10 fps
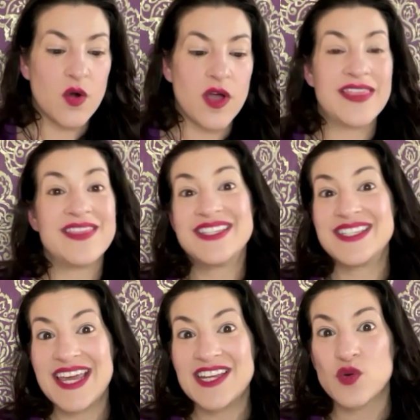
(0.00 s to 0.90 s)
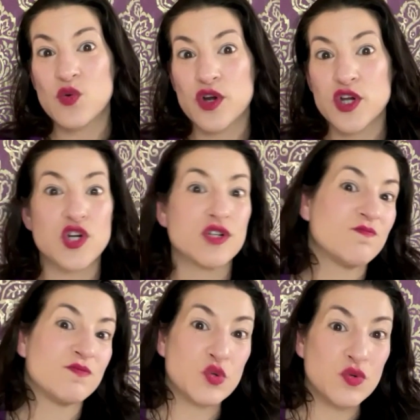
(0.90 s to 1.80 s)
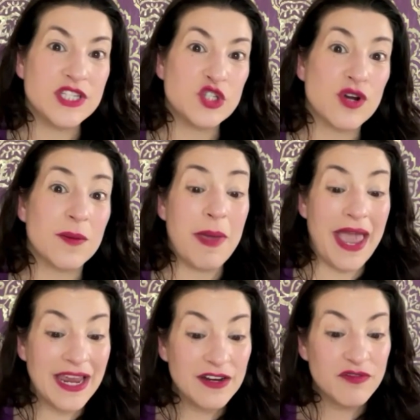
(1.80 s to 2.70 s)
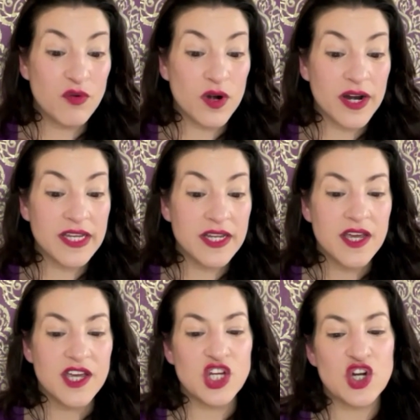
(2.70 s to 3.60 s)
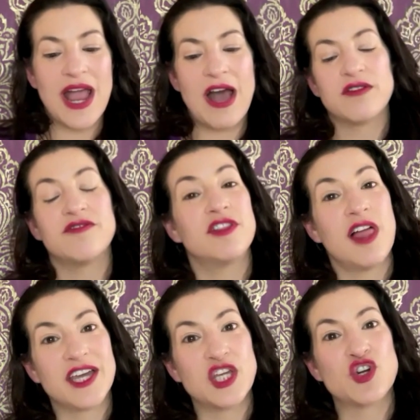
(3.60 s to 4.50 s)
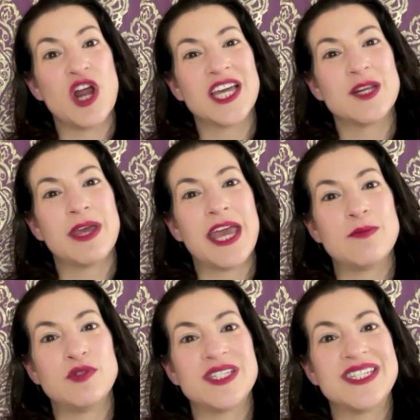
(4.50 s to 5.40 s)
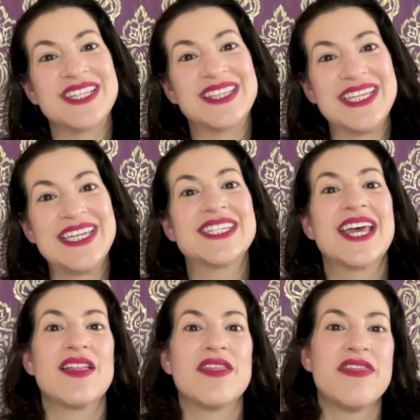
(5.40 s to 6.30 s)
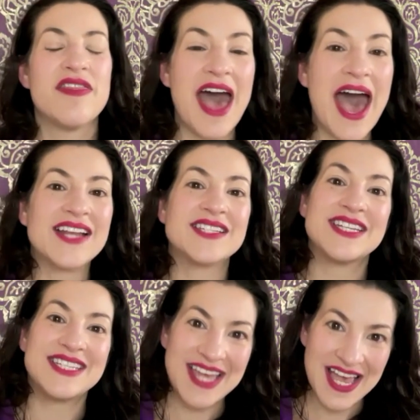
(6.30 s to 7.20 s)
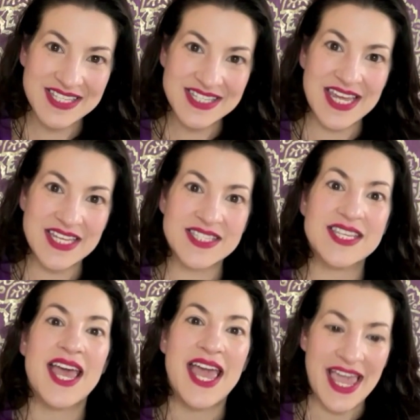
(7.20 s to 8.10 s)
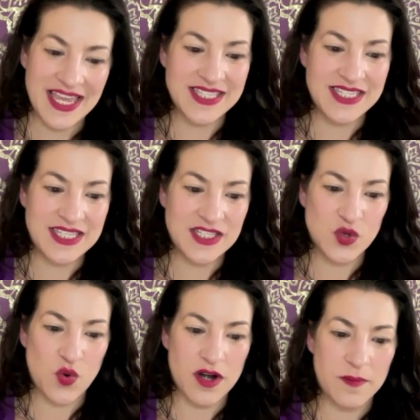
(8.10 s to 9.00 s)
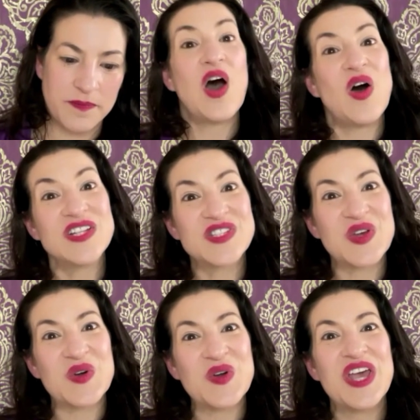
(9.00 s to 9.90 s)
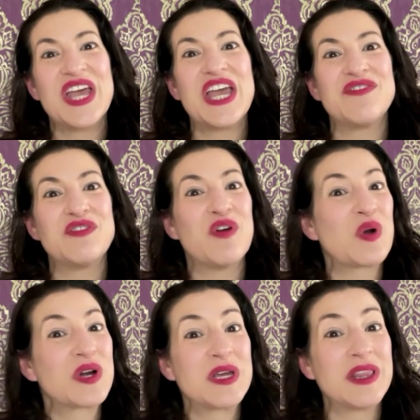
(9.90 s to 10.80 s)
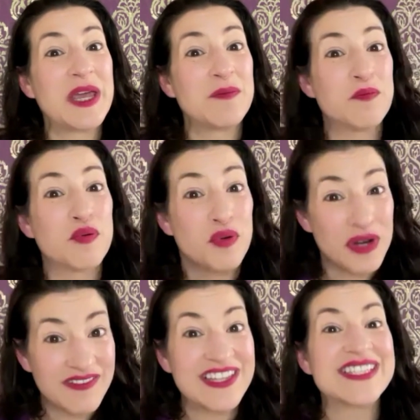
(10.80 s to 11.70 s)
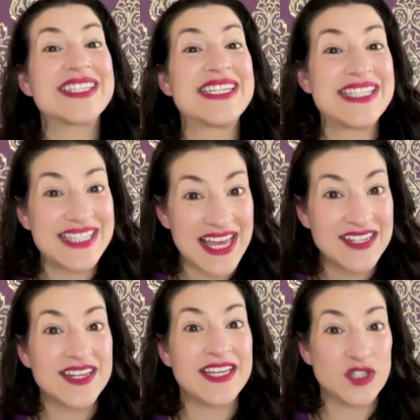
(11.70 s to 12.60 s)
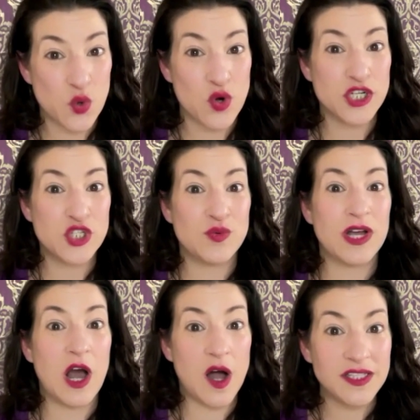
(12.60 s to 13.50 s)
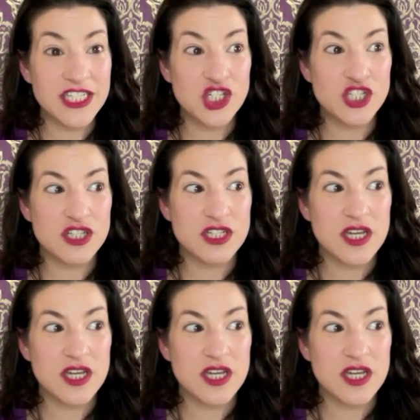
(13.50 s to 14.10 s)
and the state or your school district paid for it, you're out of luck. You're not going to be able to delete that test date's ACT score. Also, if you've already like previously sent a score to a college,